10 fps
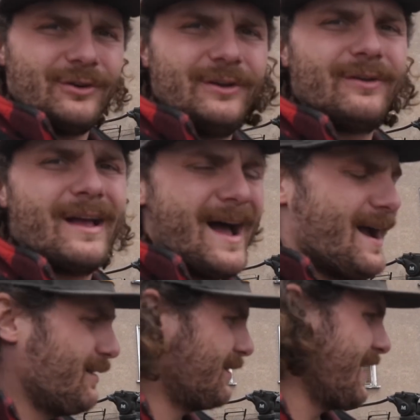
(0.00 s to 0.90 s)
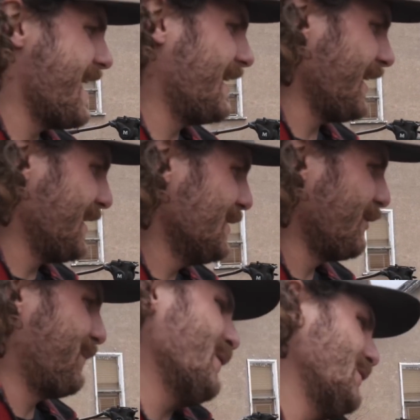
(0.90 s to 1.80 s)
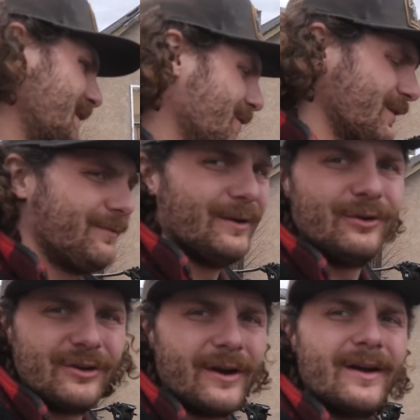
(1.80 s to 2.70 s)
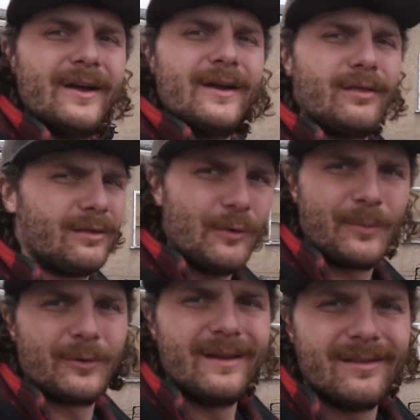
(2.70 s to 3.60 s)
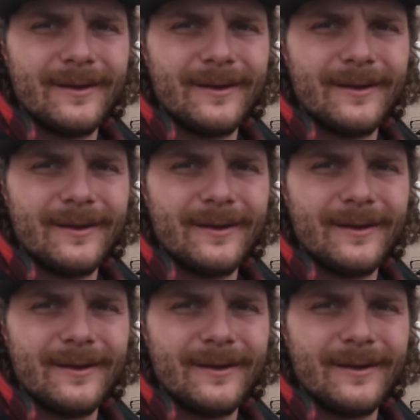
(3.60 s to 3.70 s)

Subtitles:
you guys, and I can always pull it out in the future. Super easy.